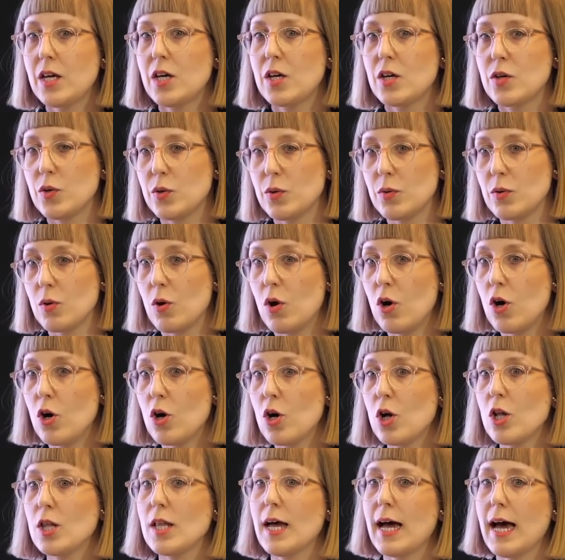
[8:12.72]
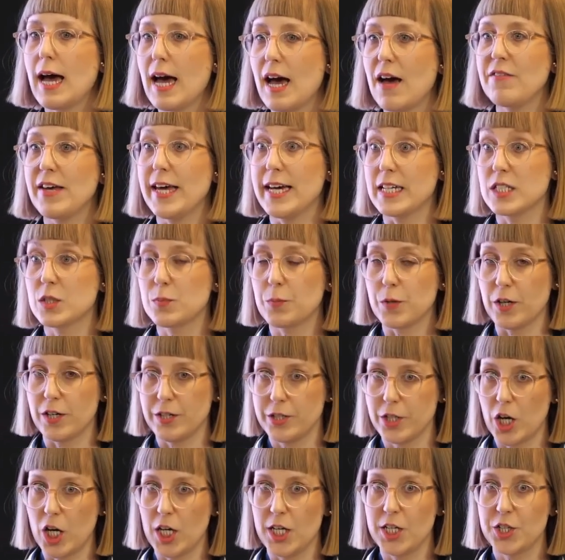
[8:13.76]
who all have expert
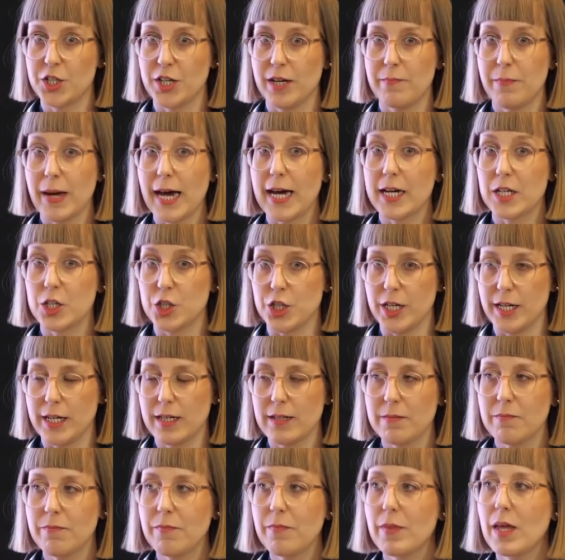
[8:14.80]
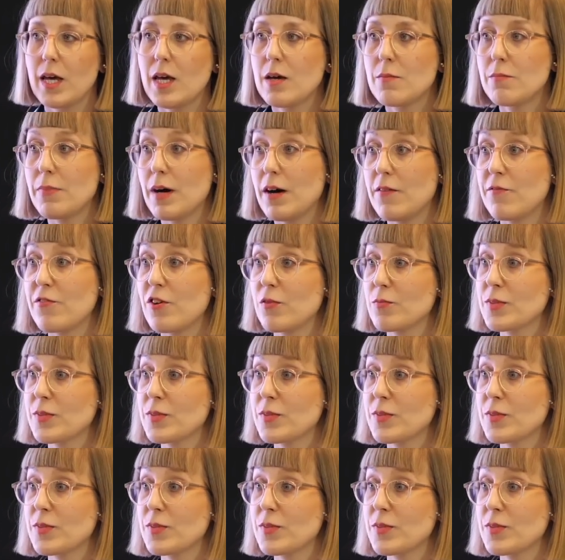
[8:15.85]
knowledge in packaging, but from